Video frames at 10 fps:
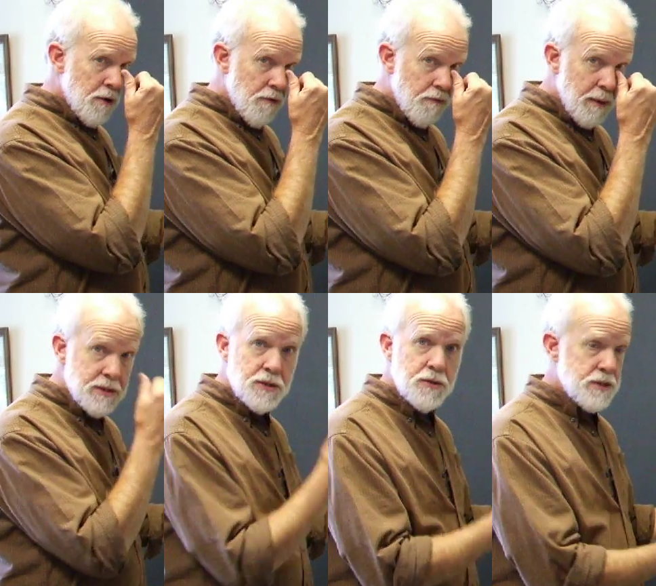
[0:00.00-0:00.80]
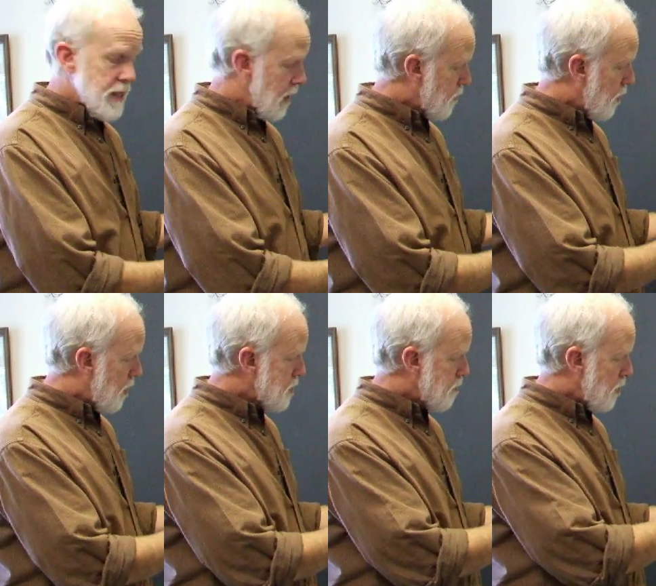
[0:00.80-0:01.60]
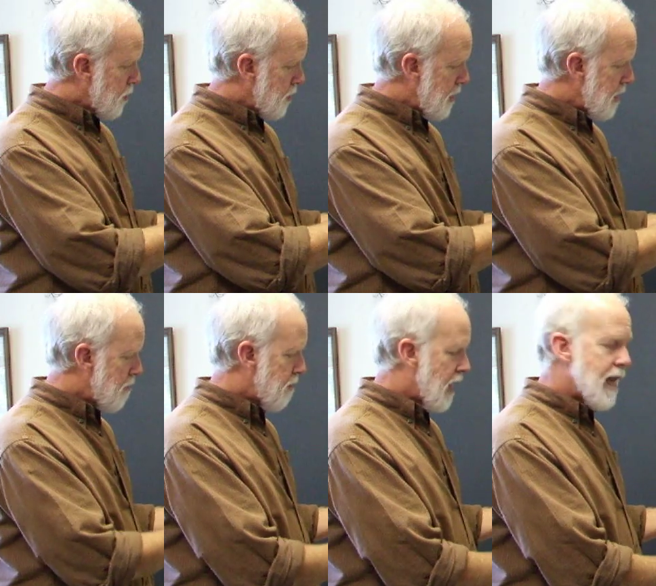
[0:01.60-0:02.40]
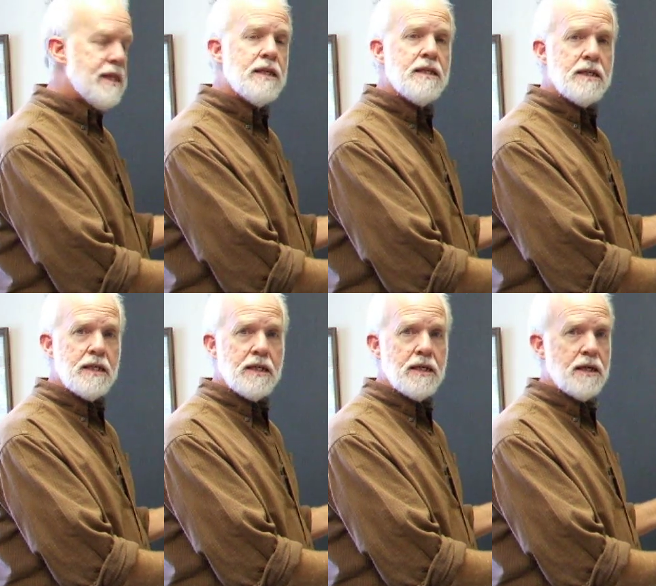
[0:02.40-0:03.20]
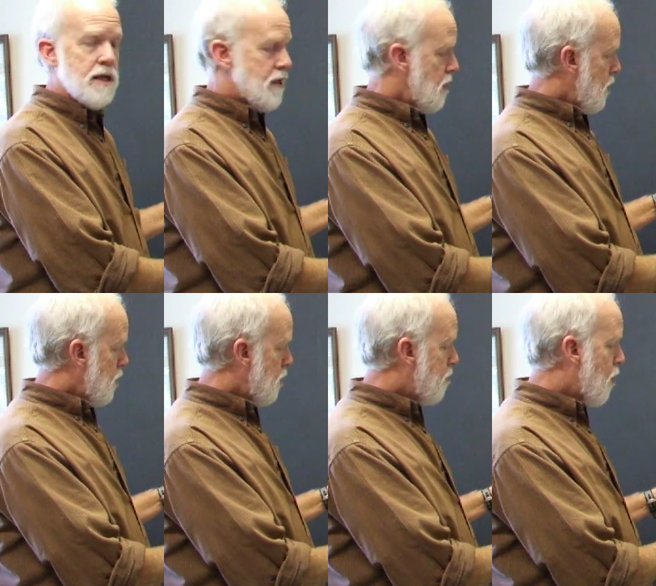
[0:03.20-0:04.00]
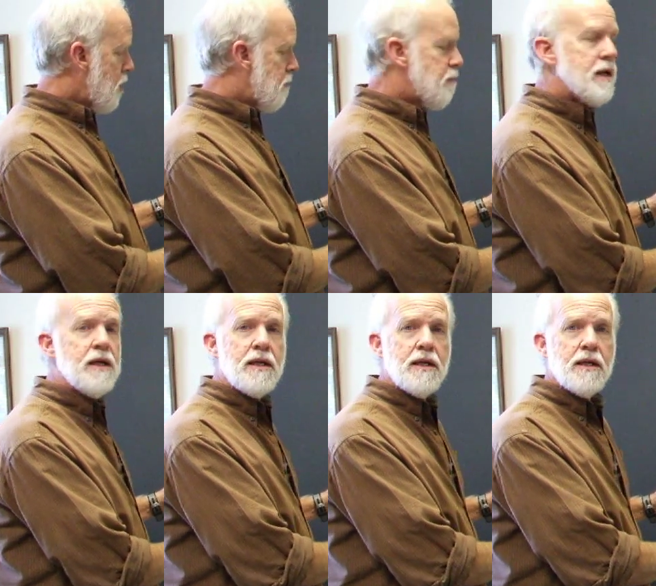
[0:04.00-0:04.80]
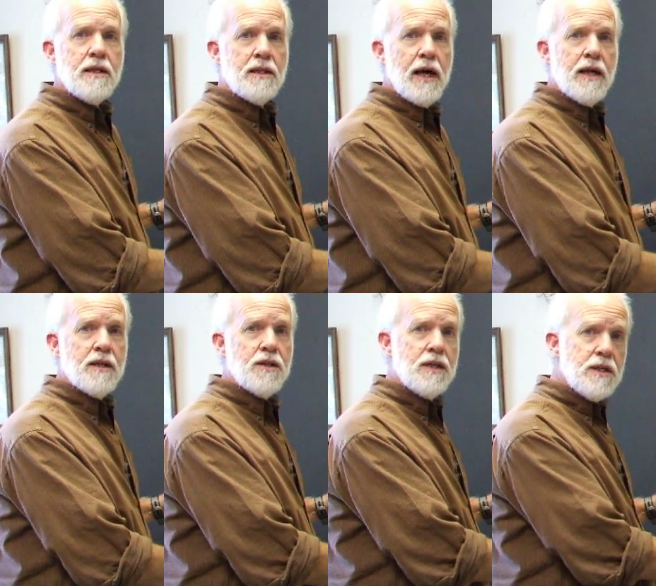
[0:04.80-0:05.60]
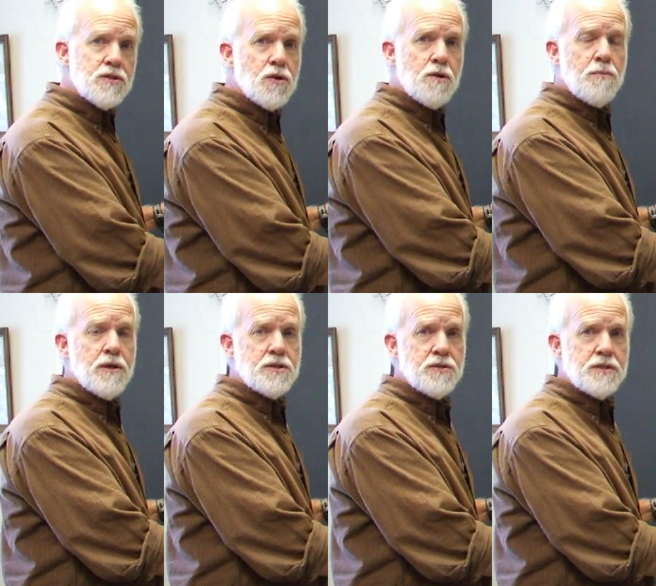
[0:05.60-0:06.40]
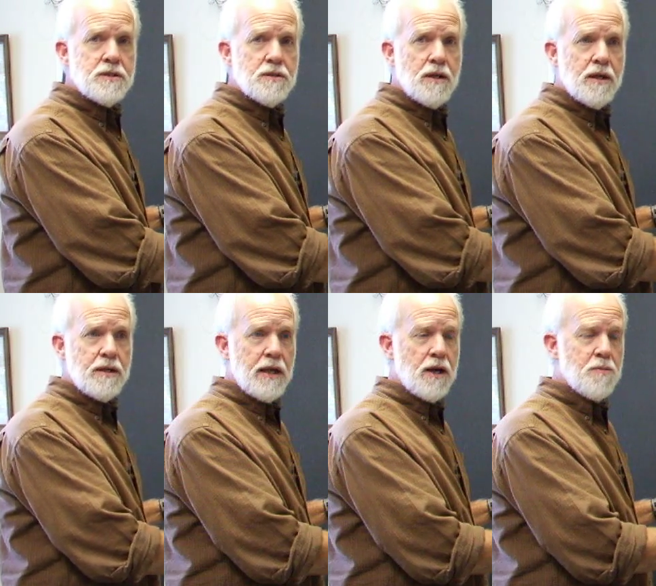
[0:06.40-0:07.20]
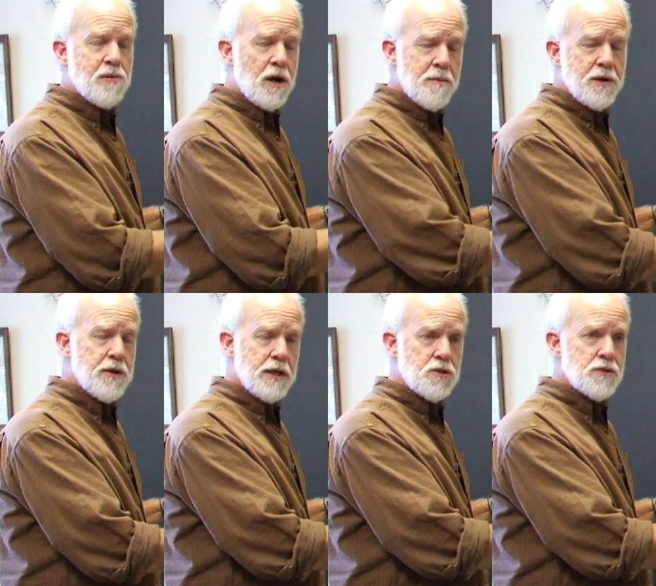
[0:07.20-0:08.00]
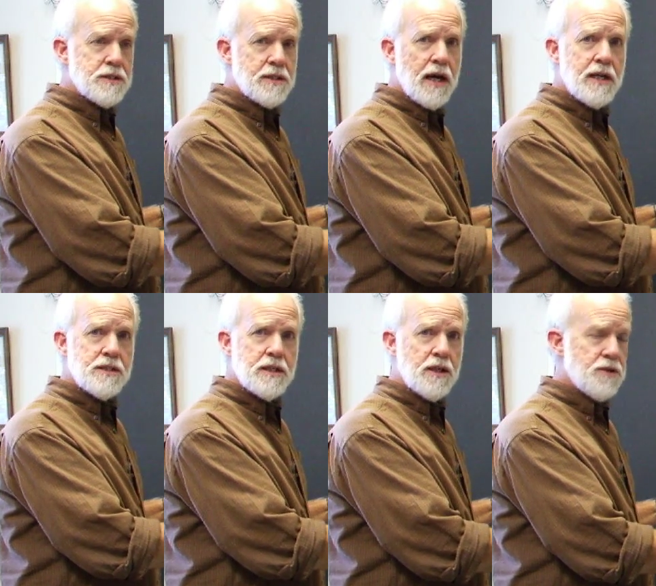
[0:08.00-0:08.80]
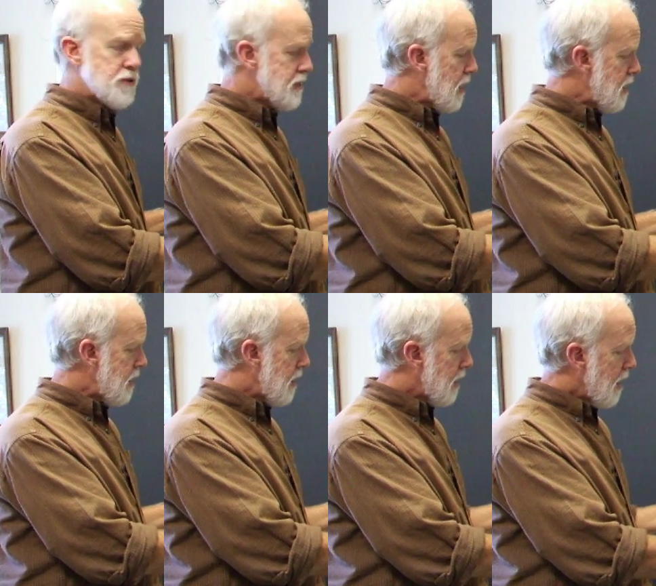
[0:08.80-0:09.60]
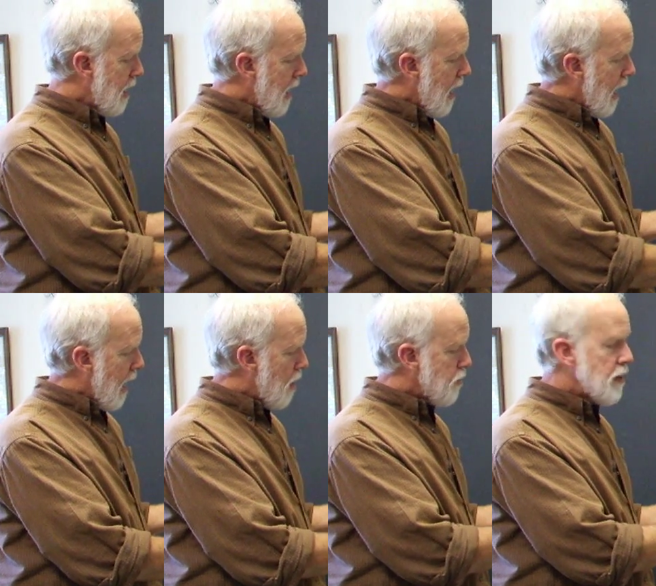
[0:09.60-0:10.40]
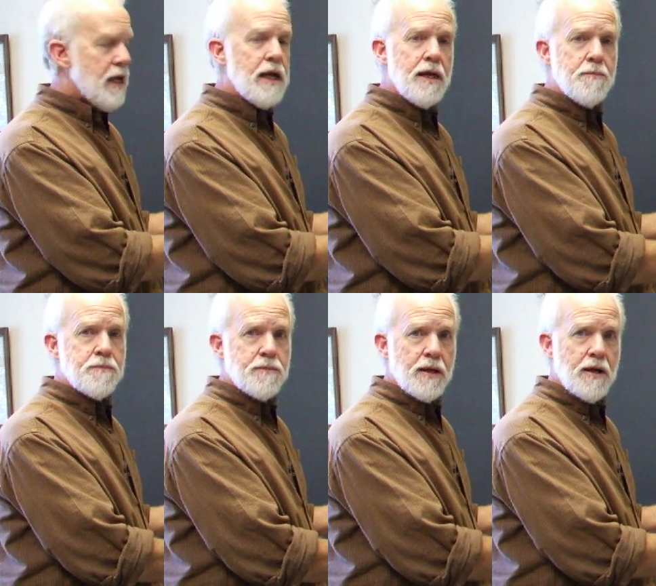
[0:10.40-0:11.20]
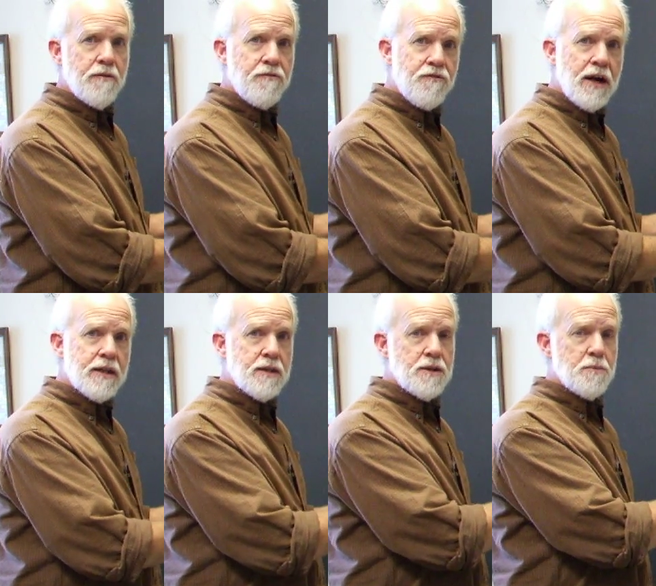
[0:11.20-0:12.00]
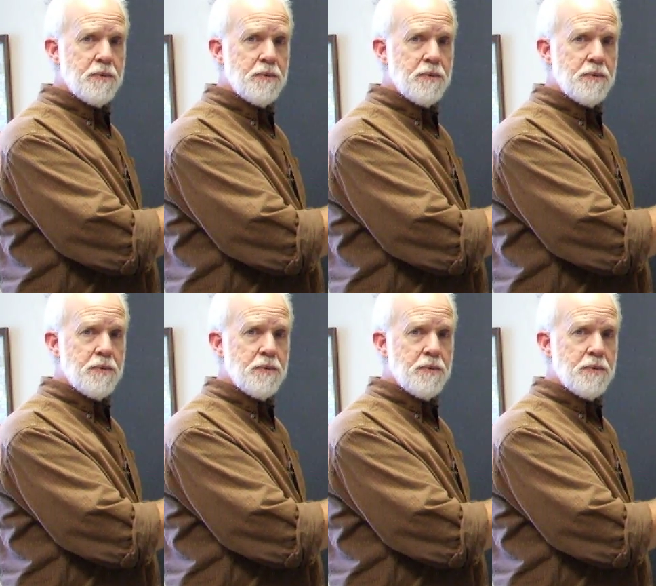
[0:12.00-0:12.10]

of muscles that cross both the hip and the knee. The point being that these are muscles that our primary interest lies in understanding how they affect the